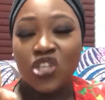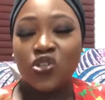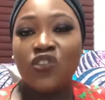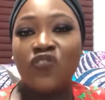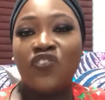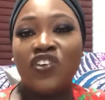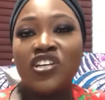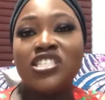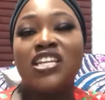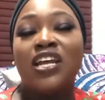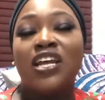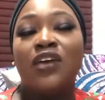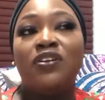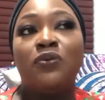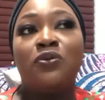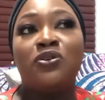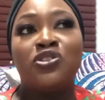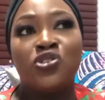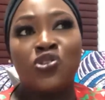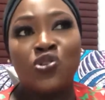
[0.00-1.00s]
So the first thing I
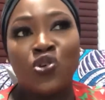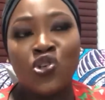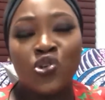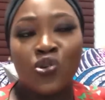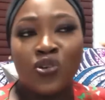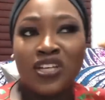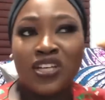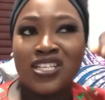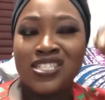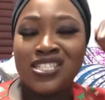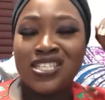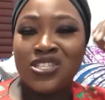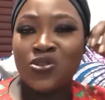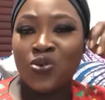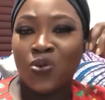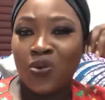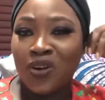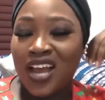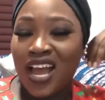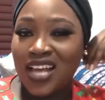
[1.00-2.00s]
really want to touch on is
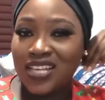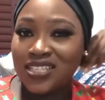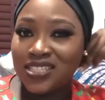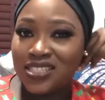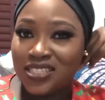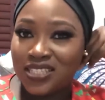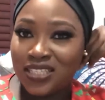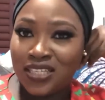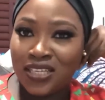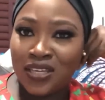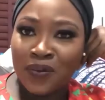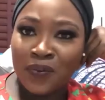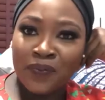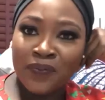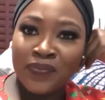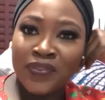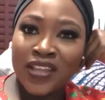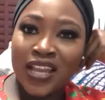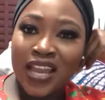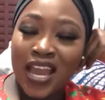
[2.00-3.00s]
this whole Cassie
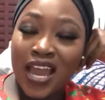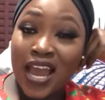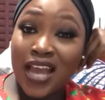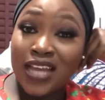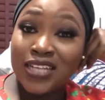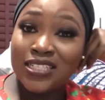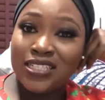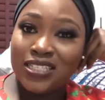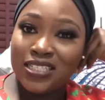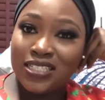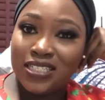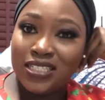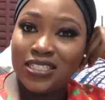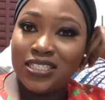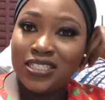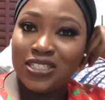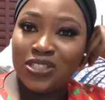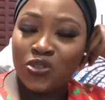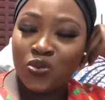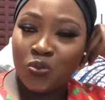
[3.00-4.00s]
and
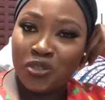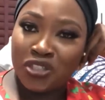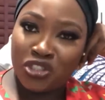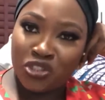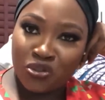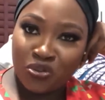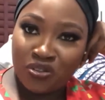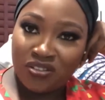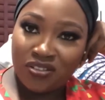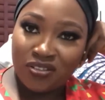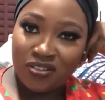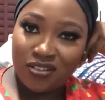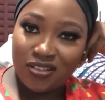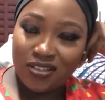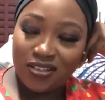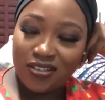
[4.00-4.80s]
Diddy situation.